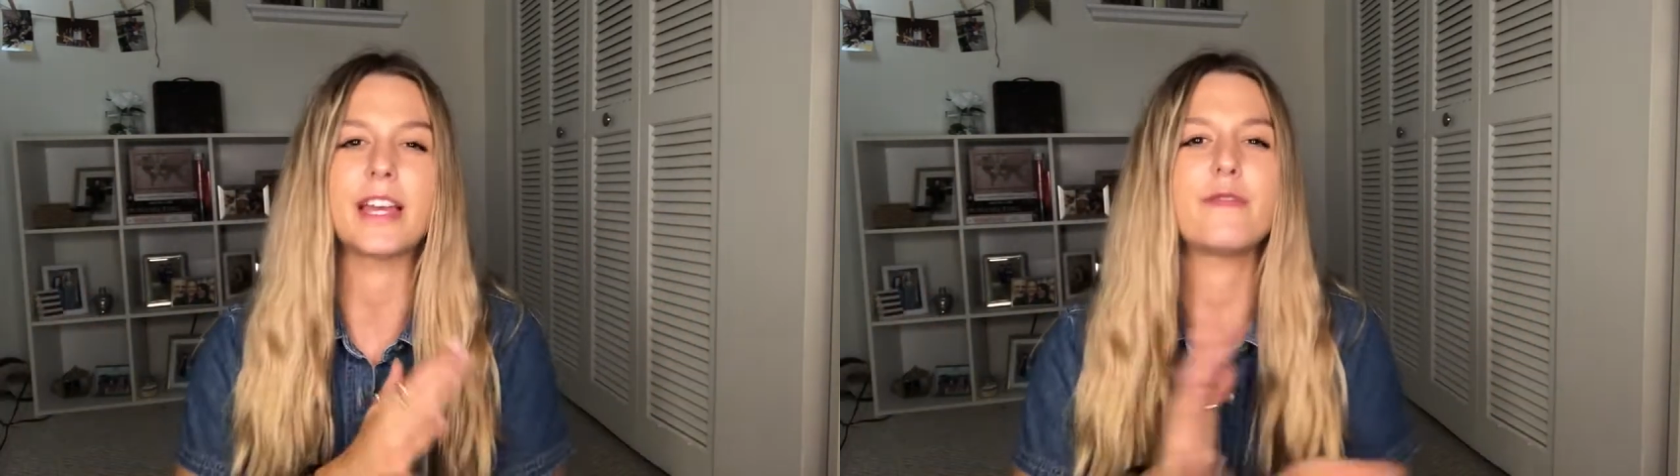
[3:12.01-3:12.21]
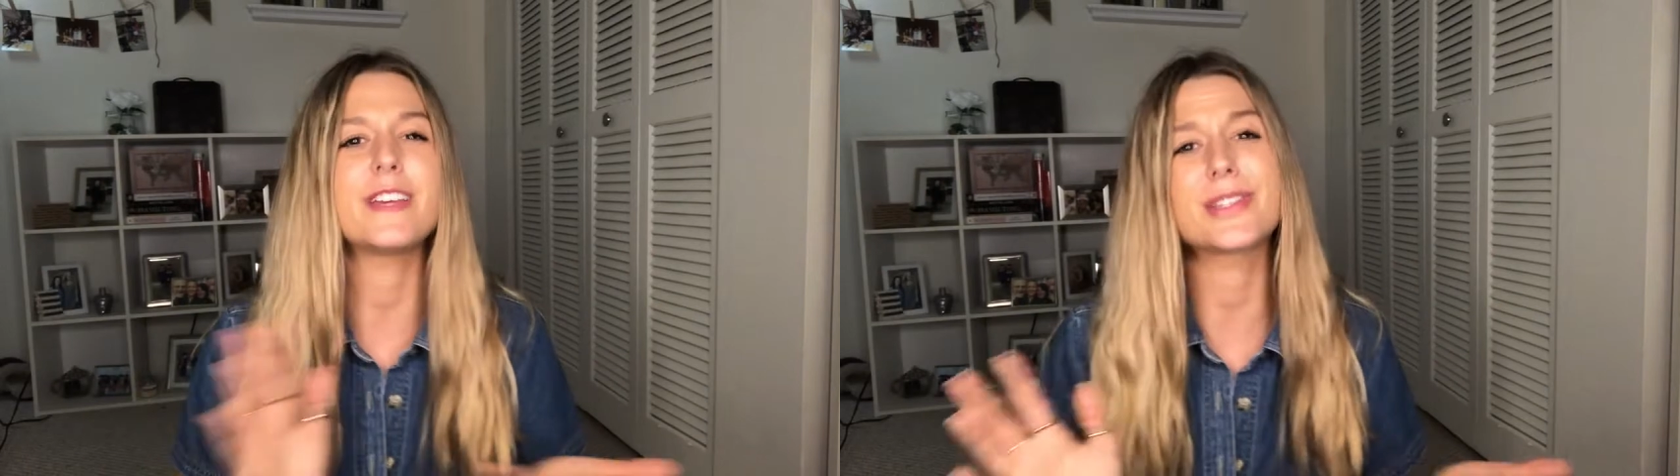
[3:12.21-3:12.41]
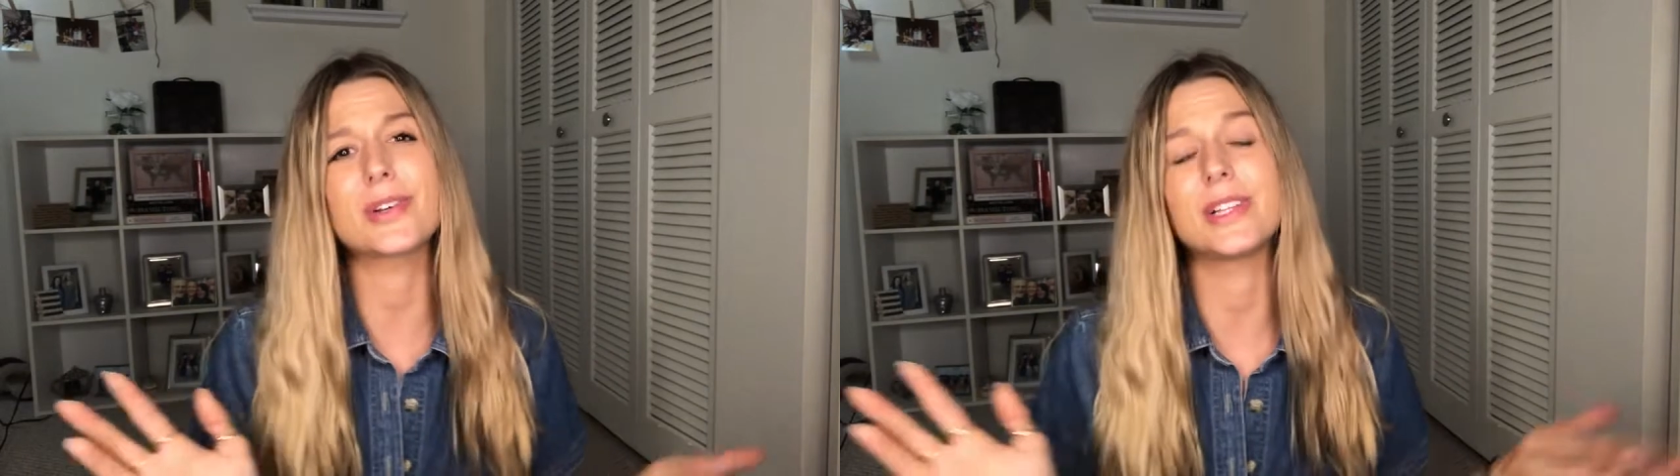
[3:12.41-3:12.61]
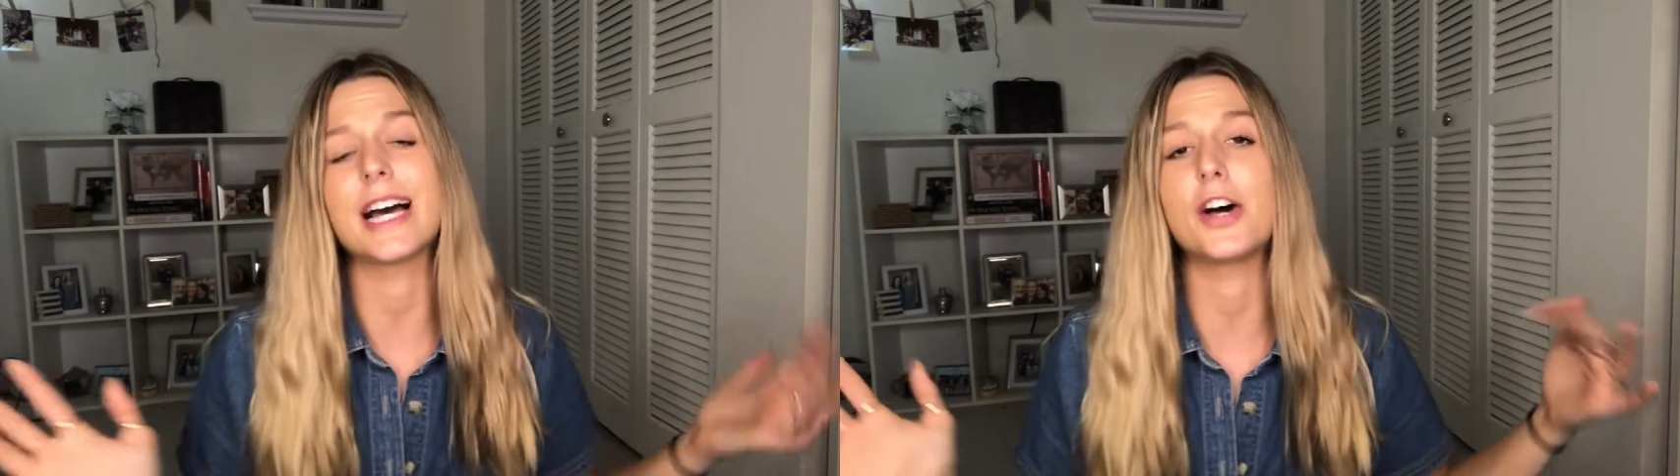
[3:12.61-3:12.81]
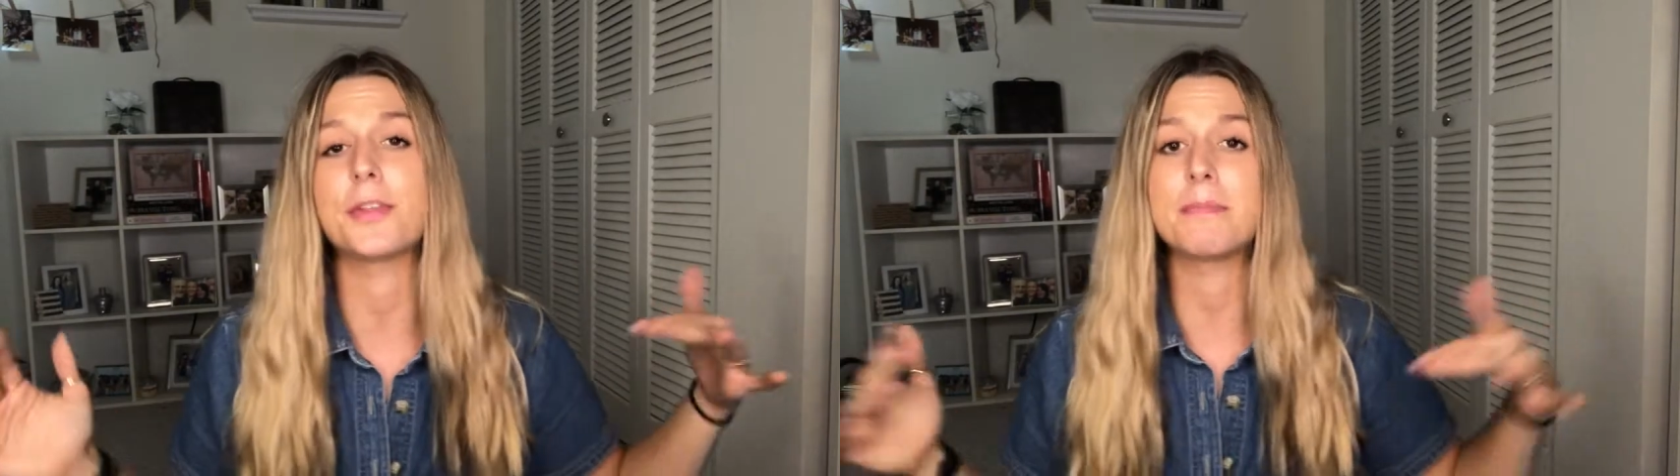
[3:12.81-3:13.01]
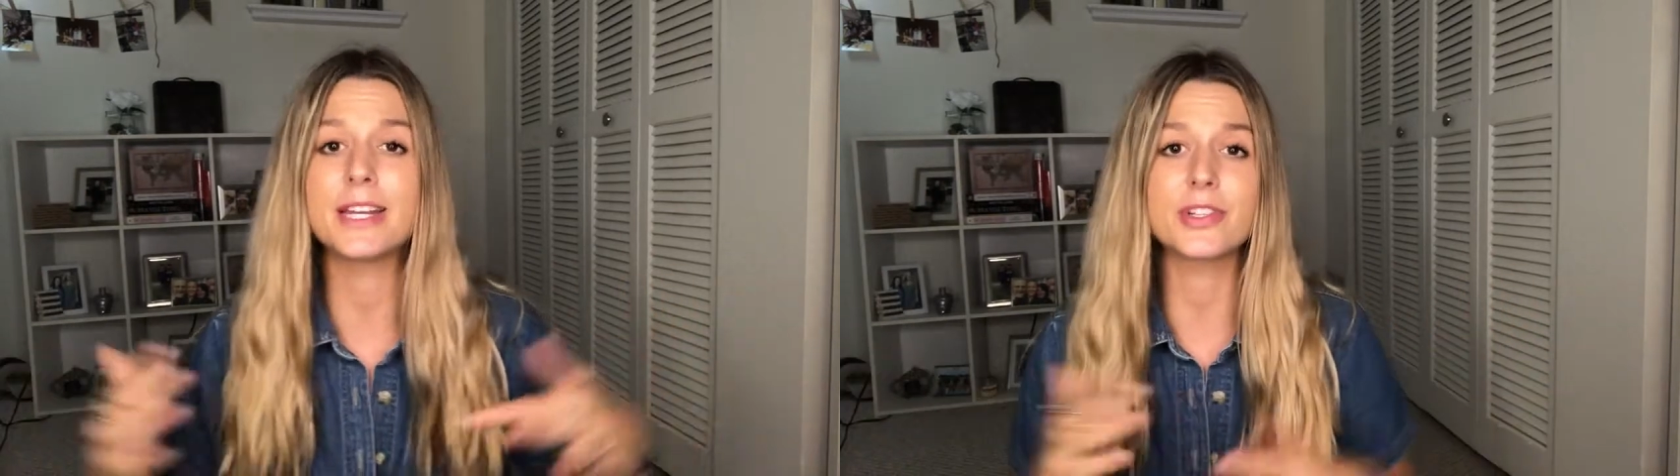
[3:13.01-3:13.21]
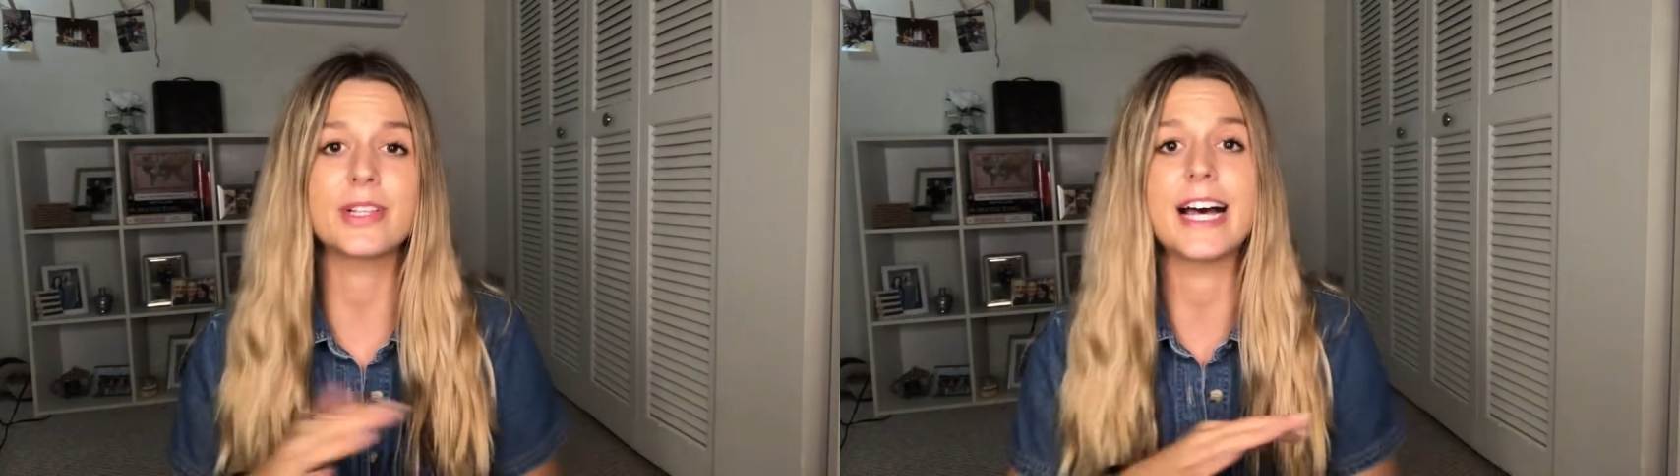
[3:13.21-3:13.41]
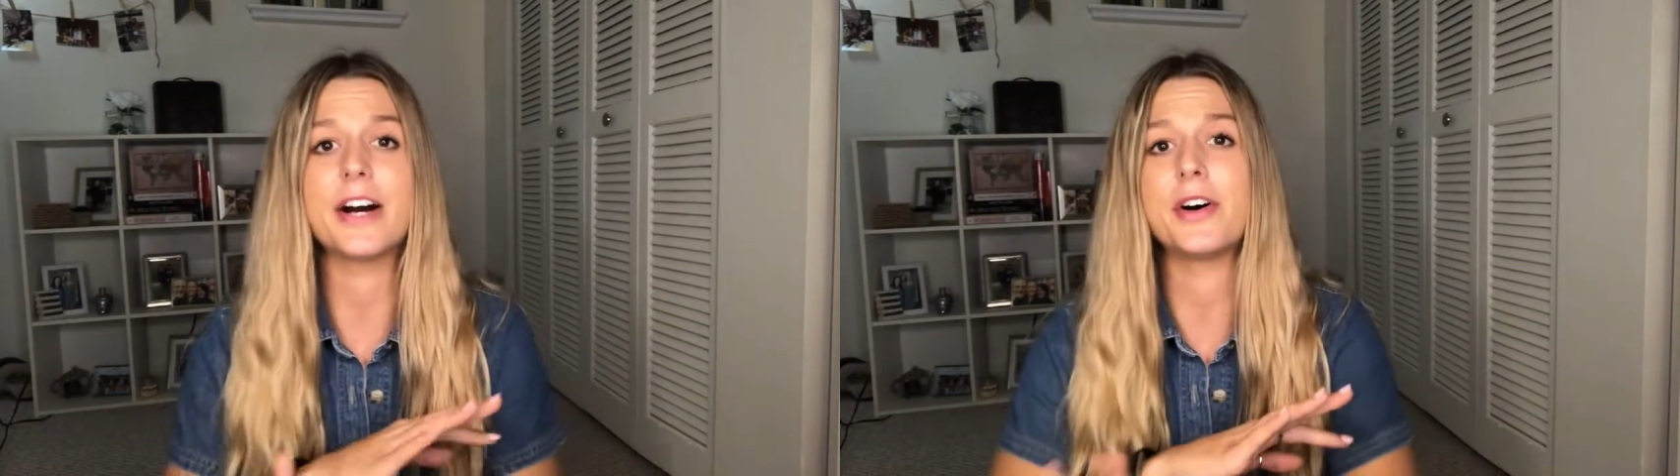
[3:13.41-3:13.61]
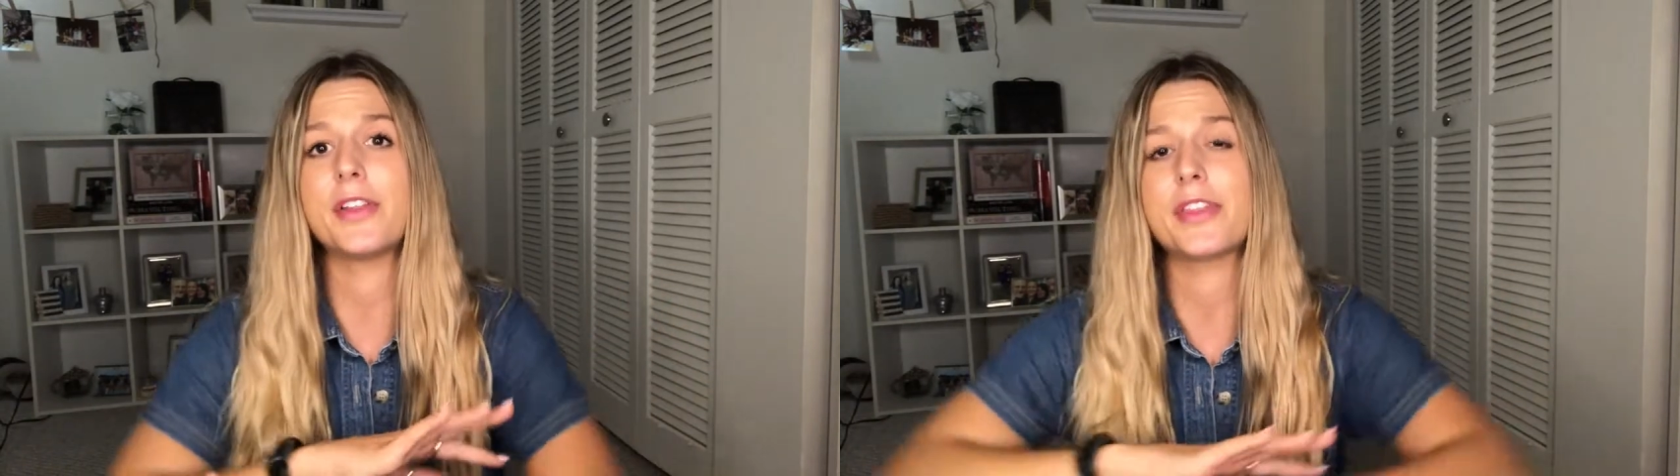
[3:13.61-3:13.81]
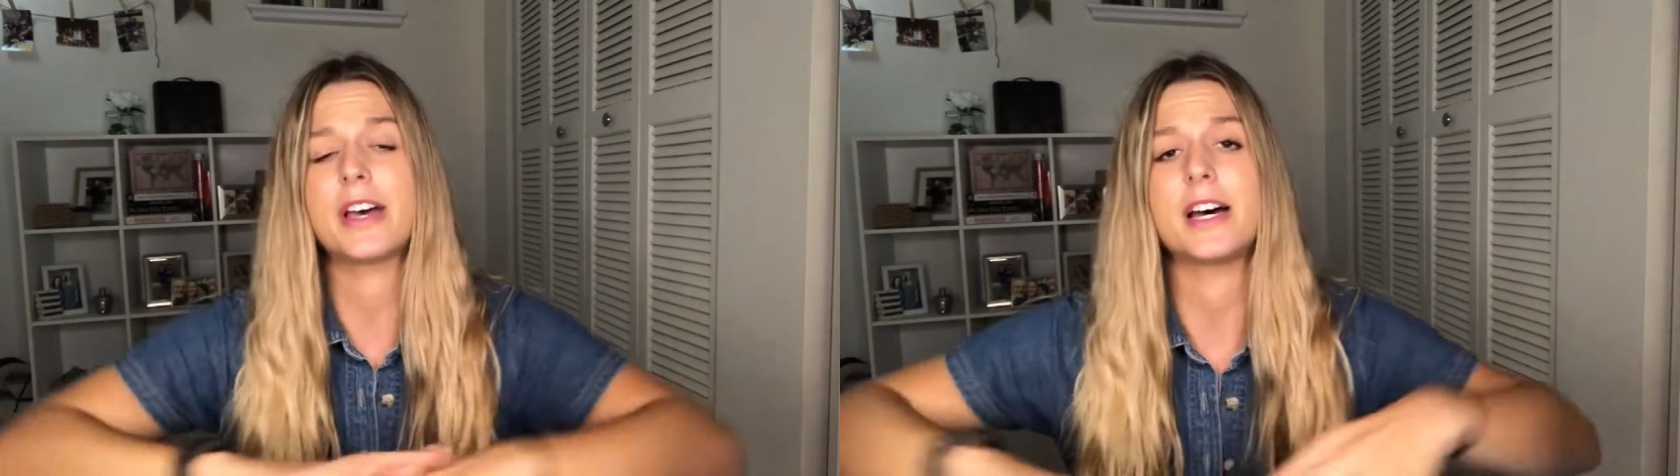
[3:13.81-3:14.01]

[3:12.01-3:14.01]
physical health, mental health,